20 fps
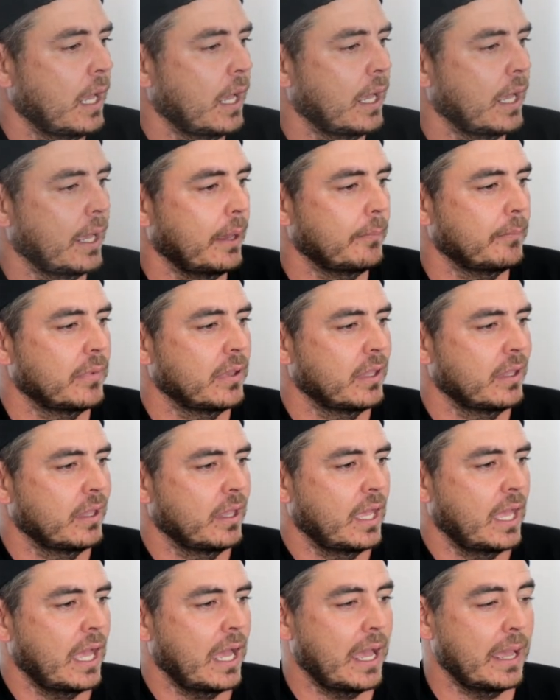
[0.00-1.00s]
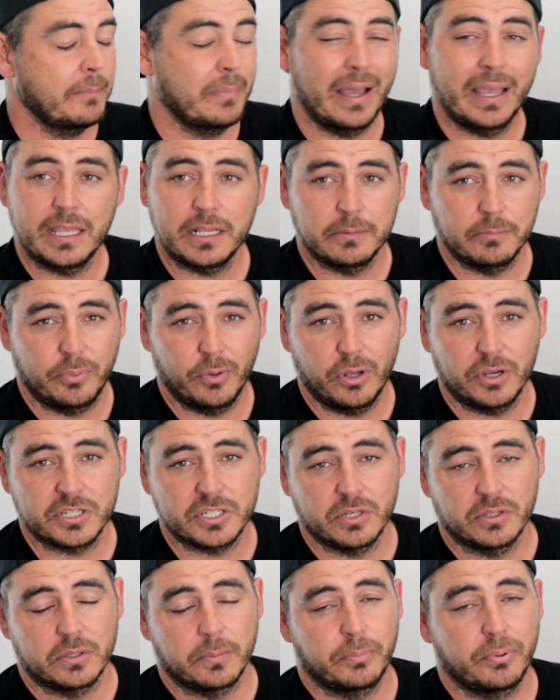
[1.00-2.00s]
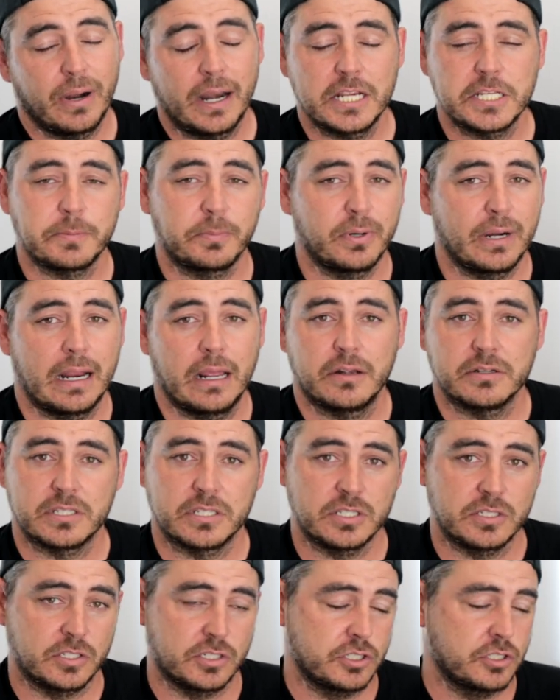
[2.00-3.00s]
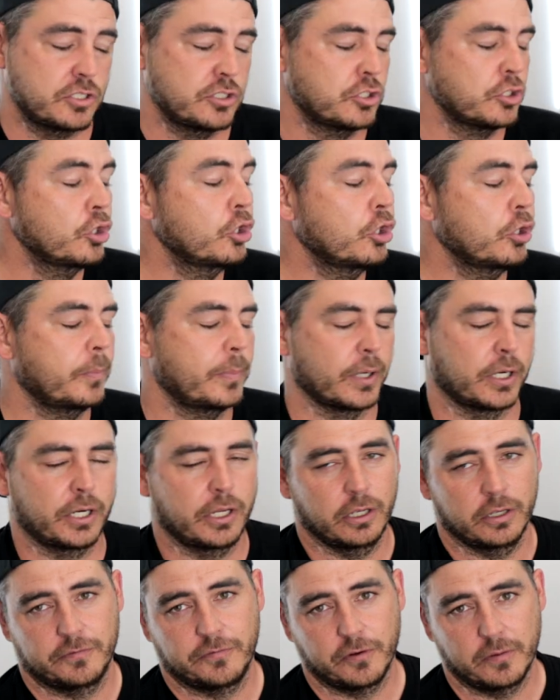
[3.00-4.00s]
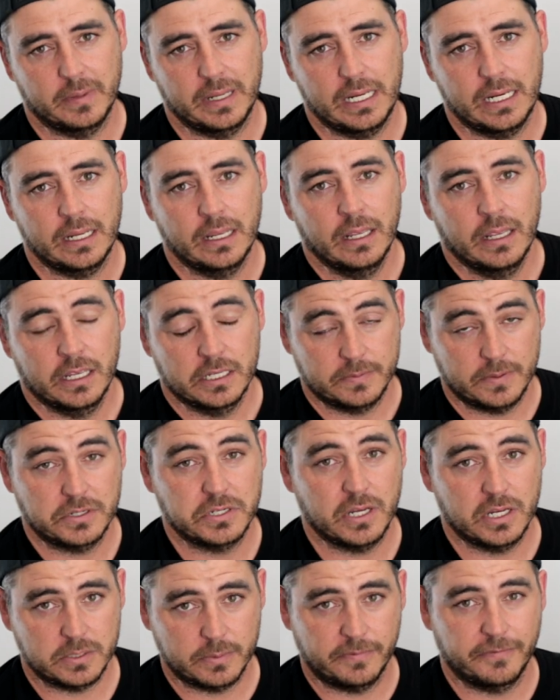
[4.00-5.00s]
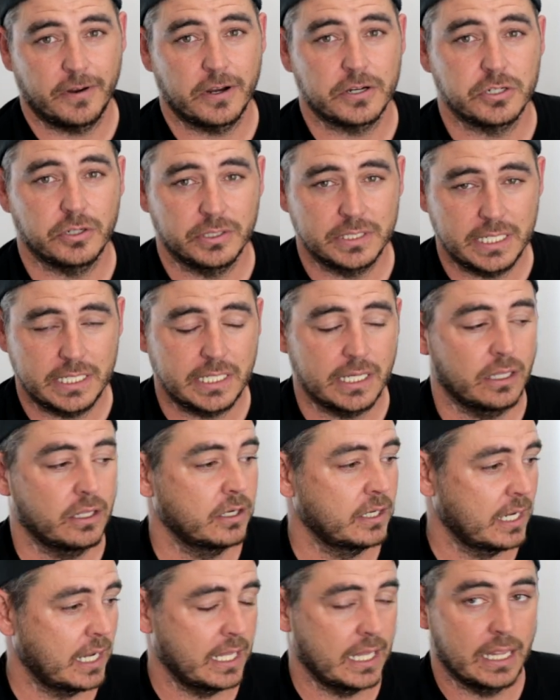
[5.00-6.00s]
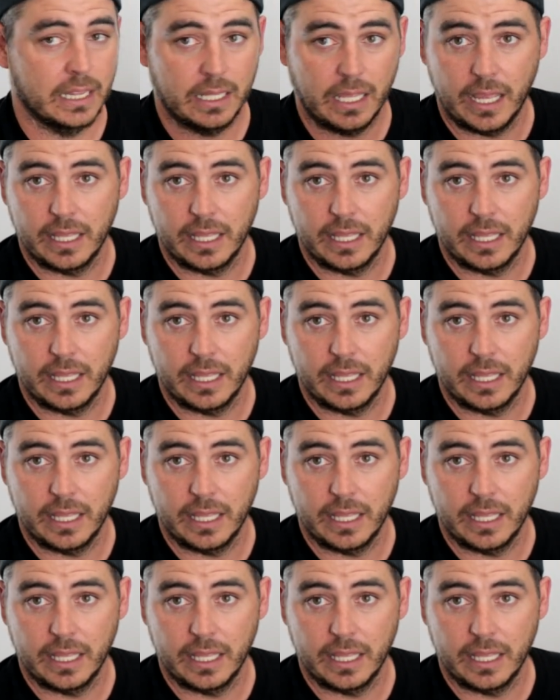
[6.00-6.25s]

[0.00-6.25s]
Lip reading: I buy it in bulk, so the price per ounce is super good for me, especially as a professional detailer.